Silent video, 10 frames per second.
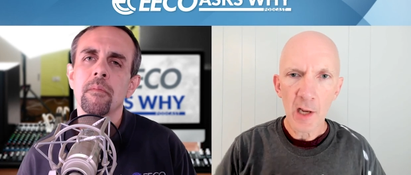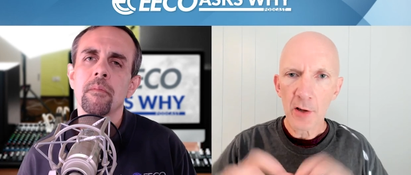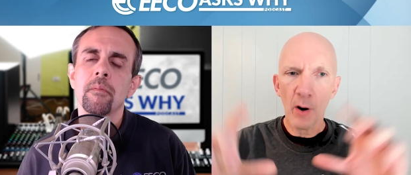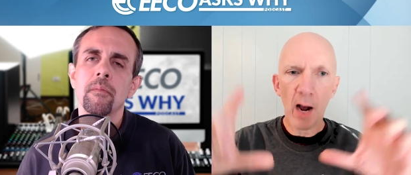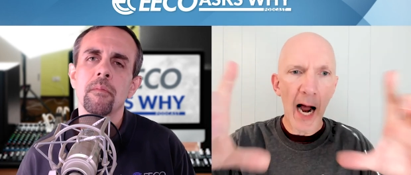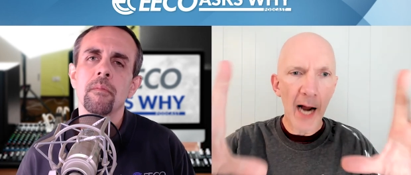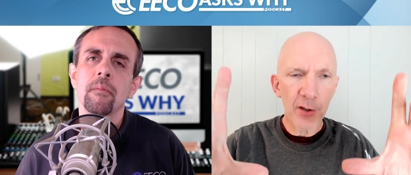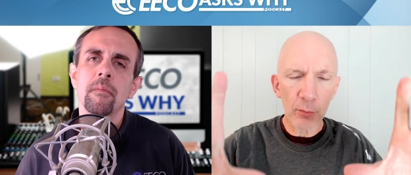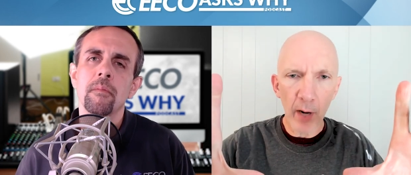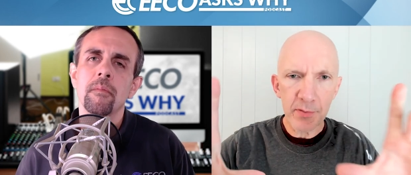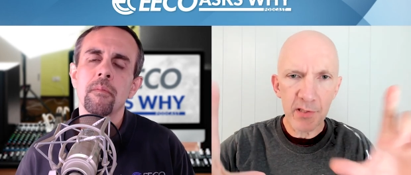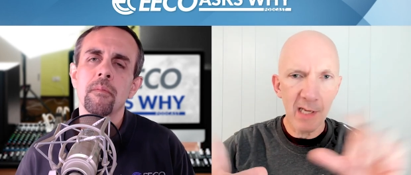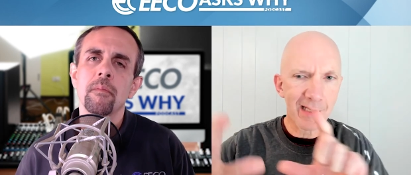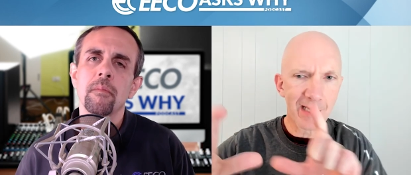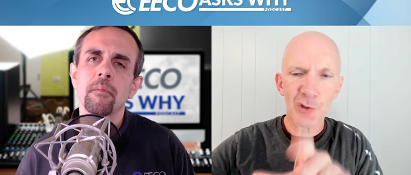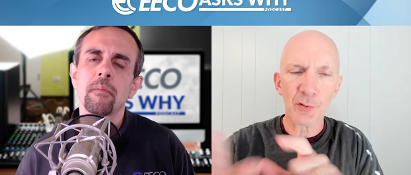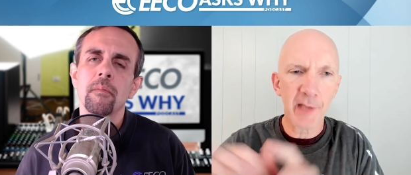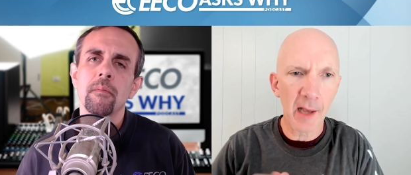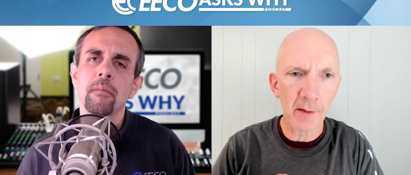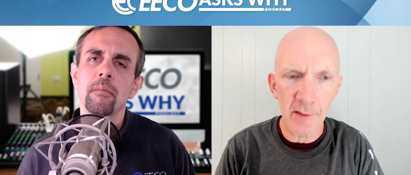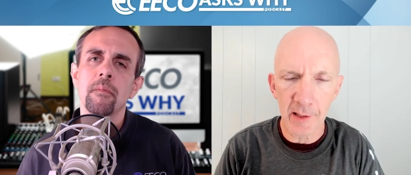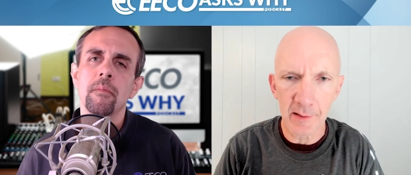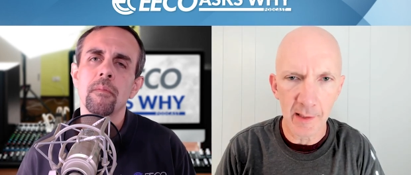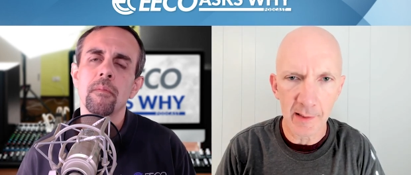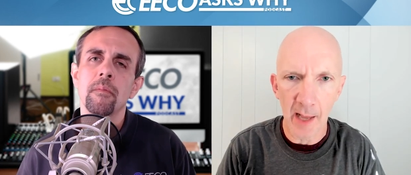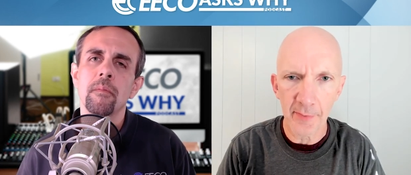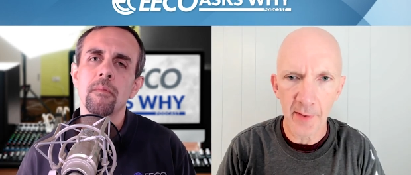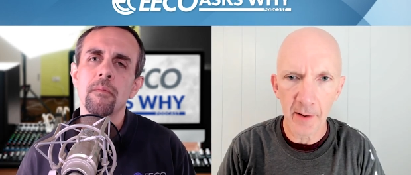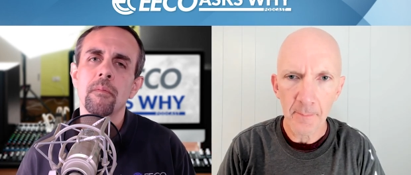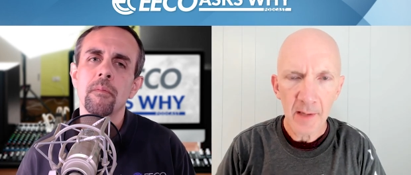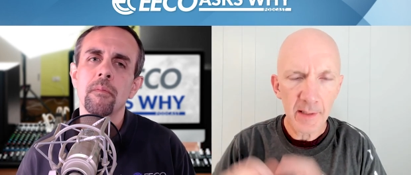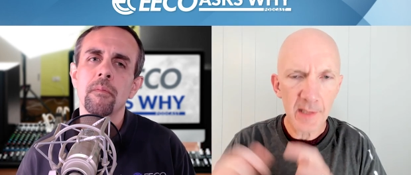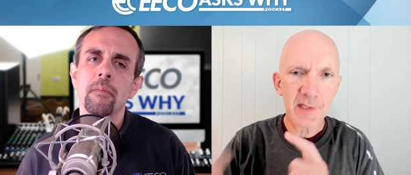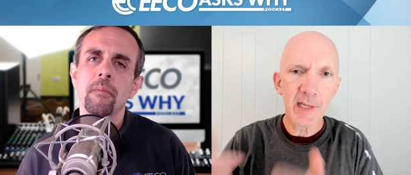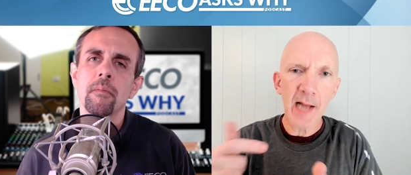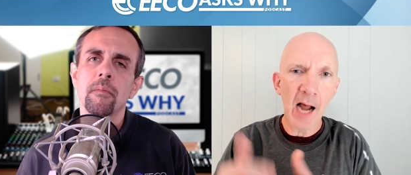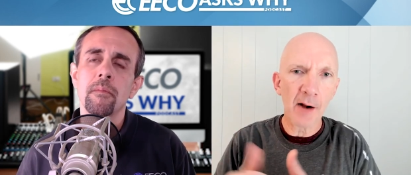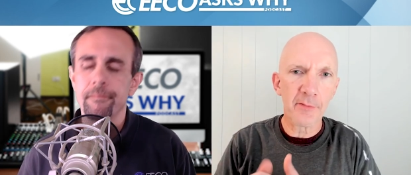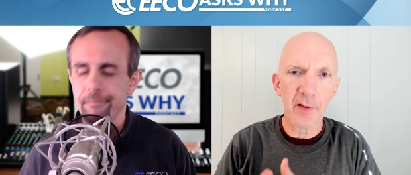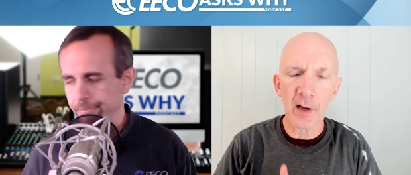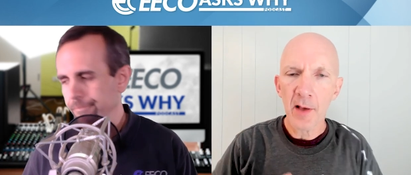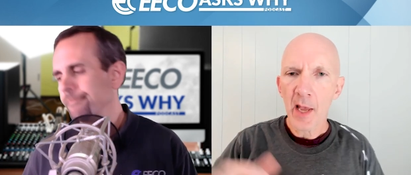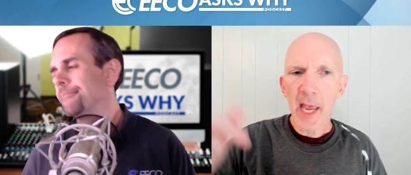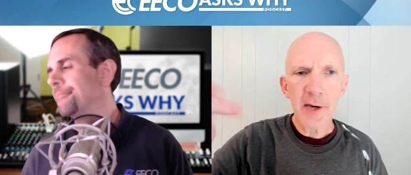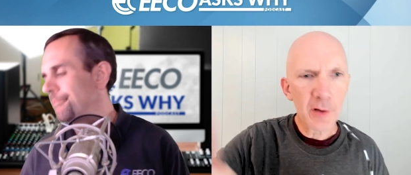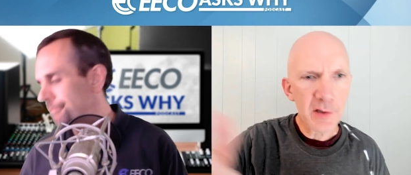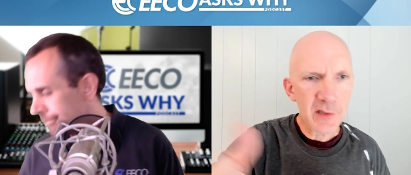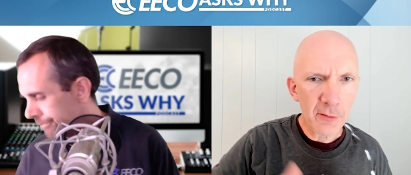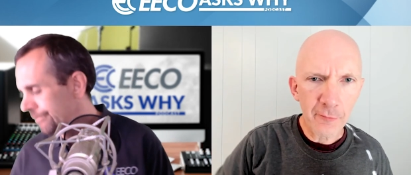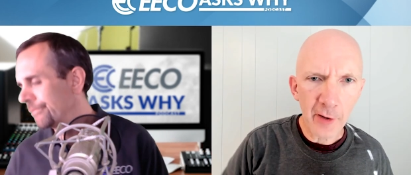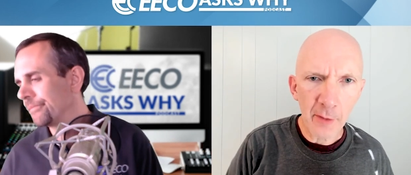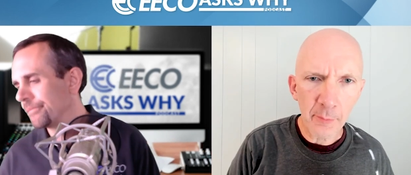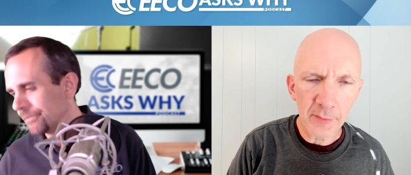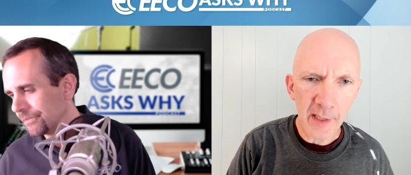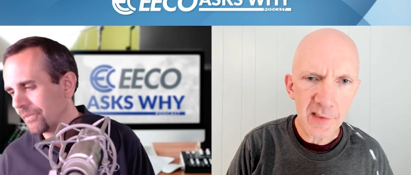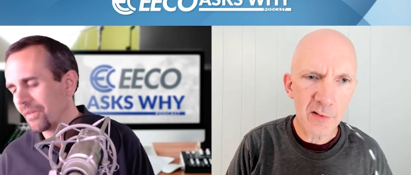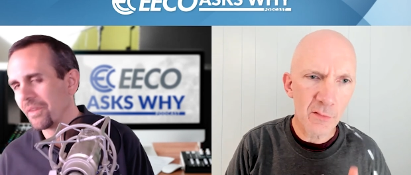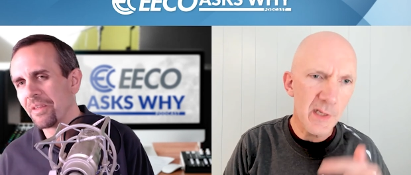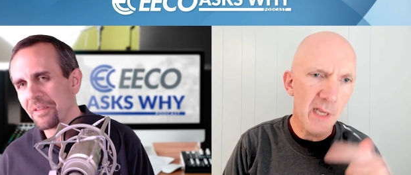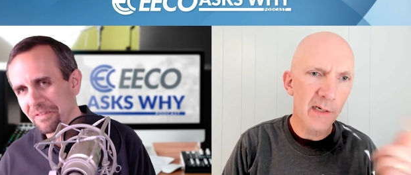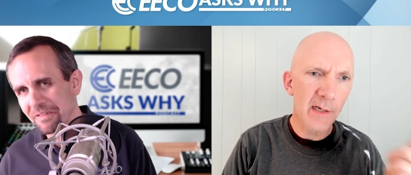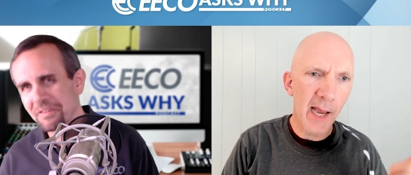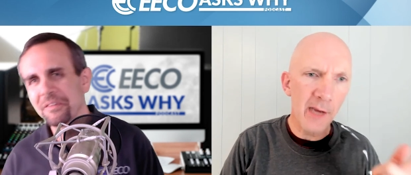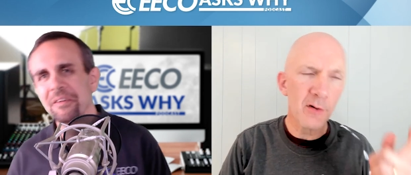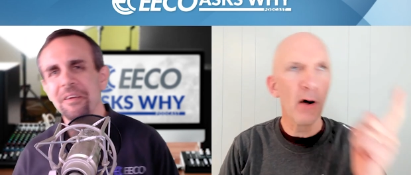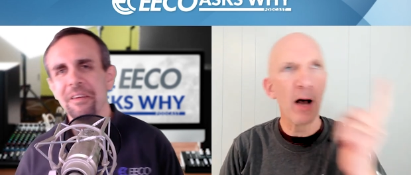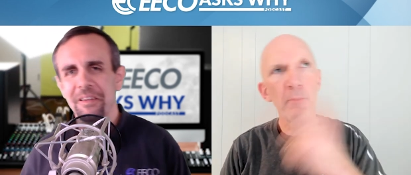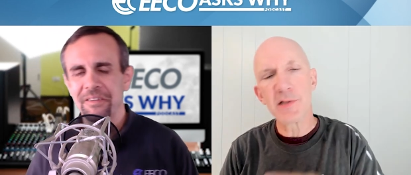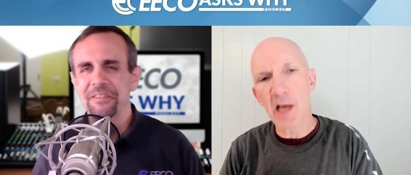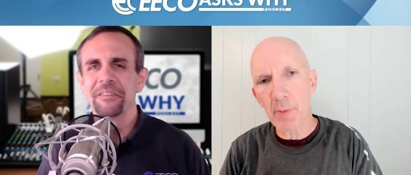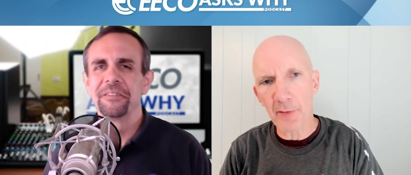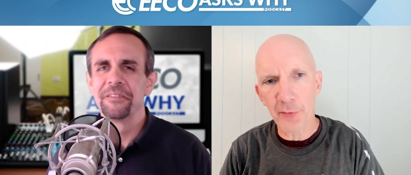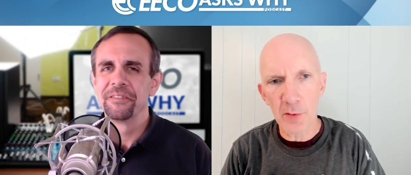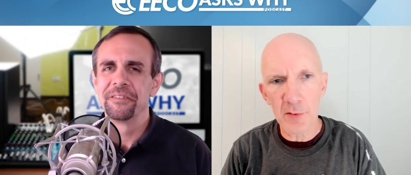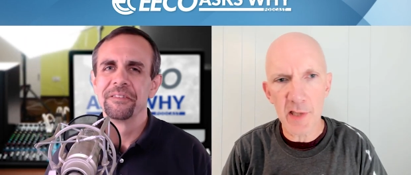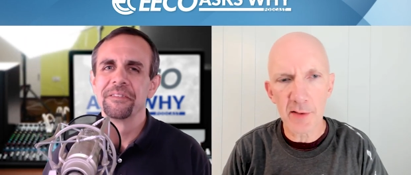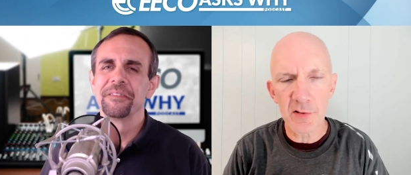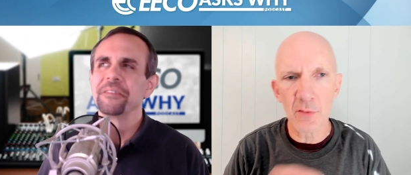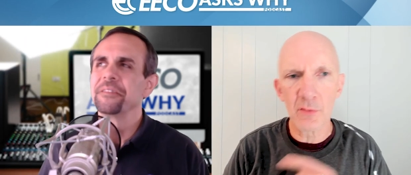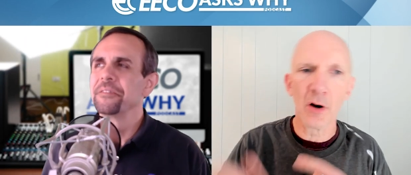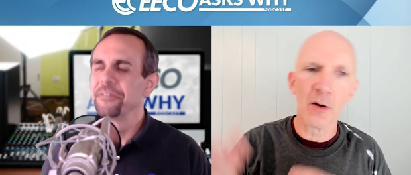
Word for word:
Speaker 1: you know, on your website, get your Calendly link on there. Let's get out of the, hey, Chris, are you available next Tuesday at nine? No, I'm busy. How about Thursday at two? No,